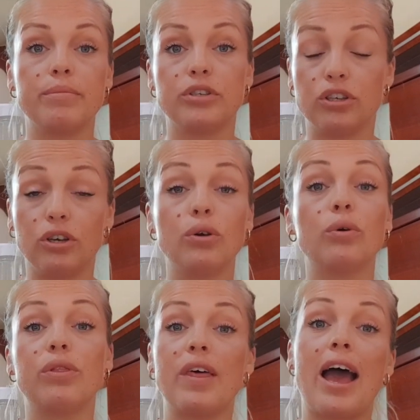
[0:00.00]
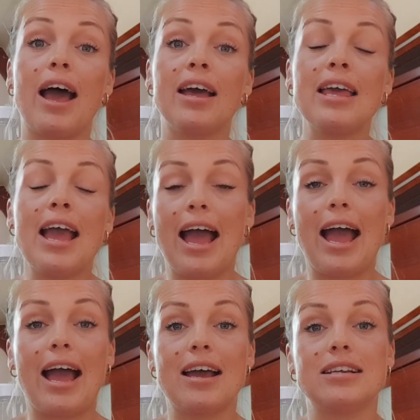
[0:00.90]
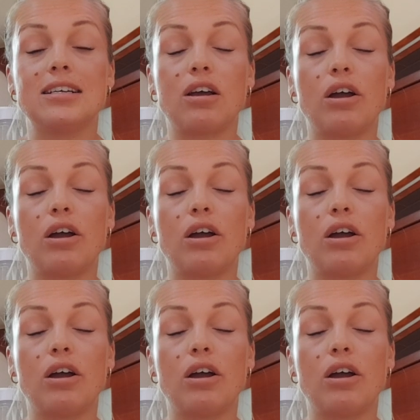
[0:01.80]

secured that and